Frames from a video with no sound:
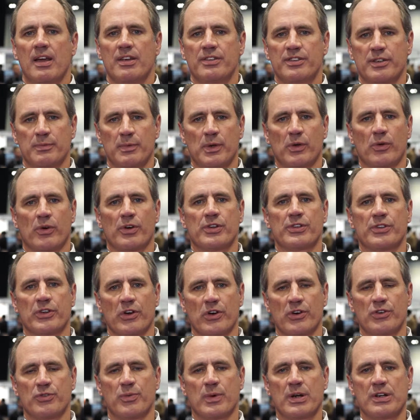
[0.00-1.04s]
some of the
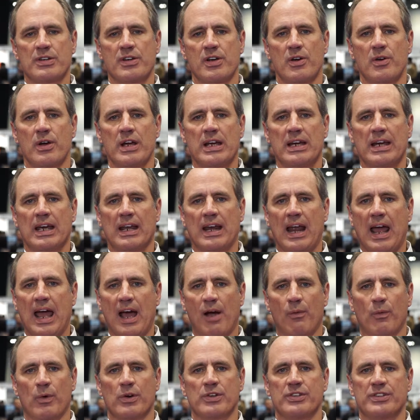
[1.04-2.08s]
research we're doing and
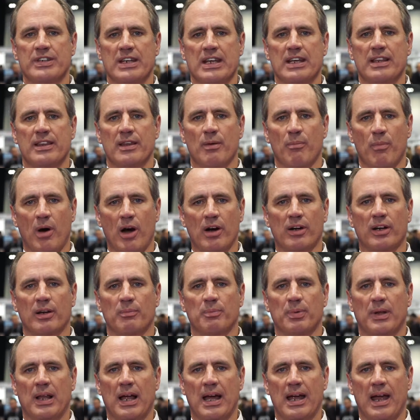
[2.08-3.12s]
how we're seeing the market
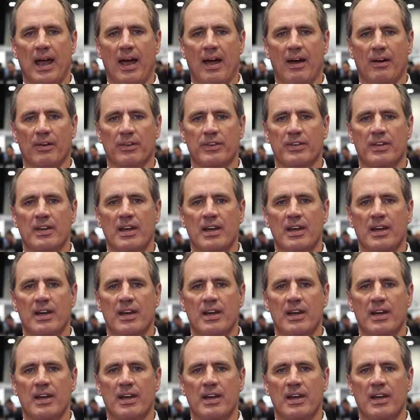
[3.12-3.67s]
play out.